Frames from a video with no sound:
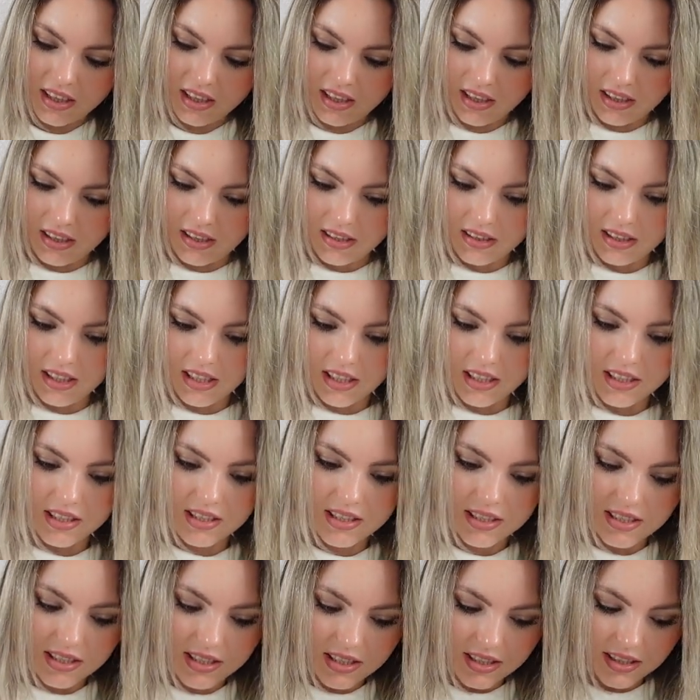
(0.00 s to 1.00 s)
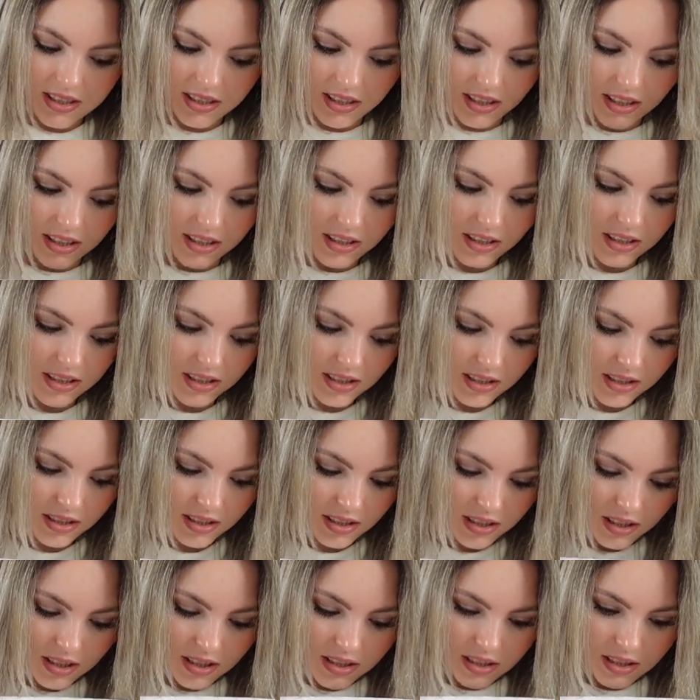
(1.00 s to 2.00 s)
Here is the
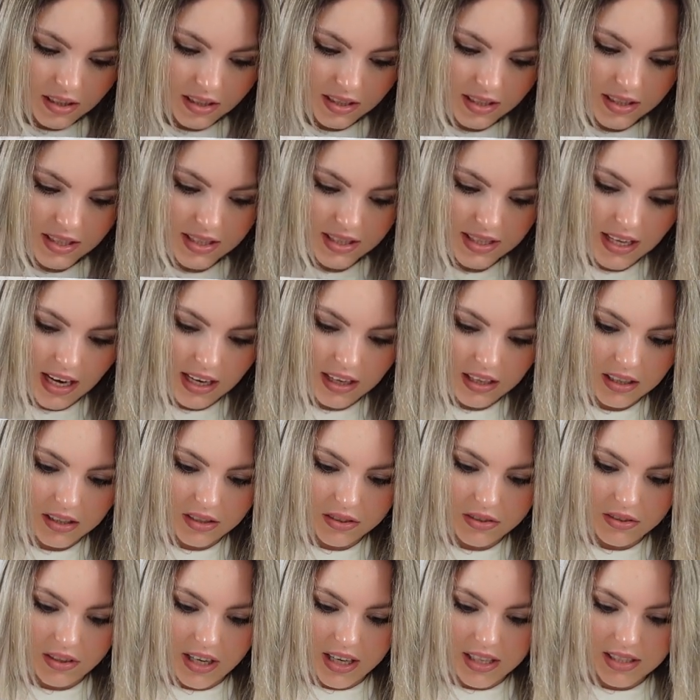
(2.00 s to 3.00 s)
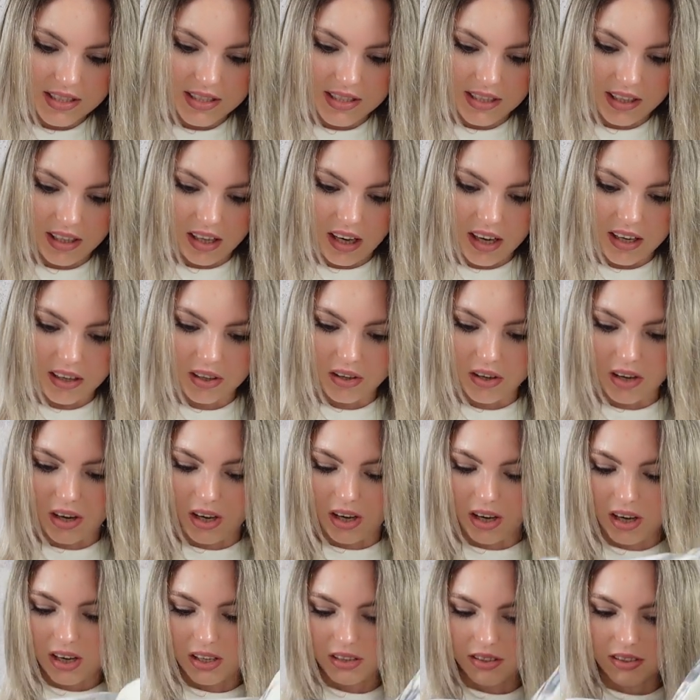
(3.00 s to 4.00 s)
second dress that I
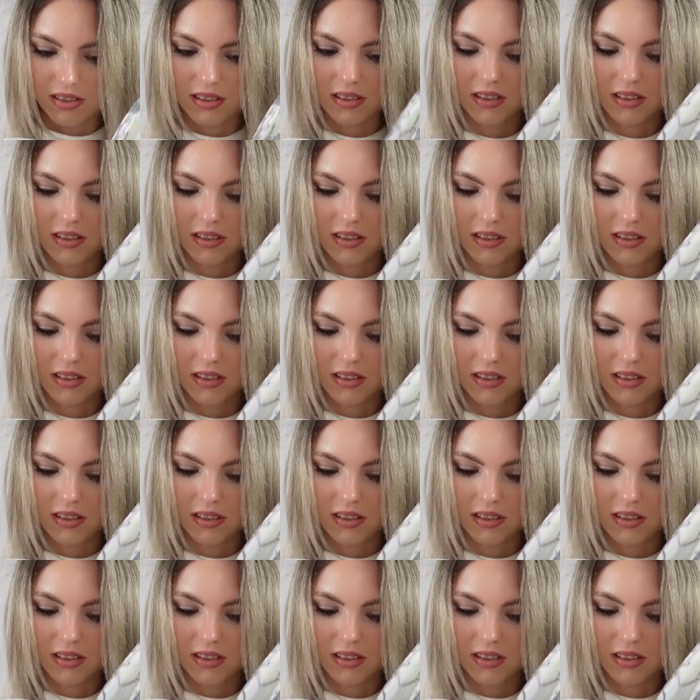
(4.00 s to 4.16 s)
got.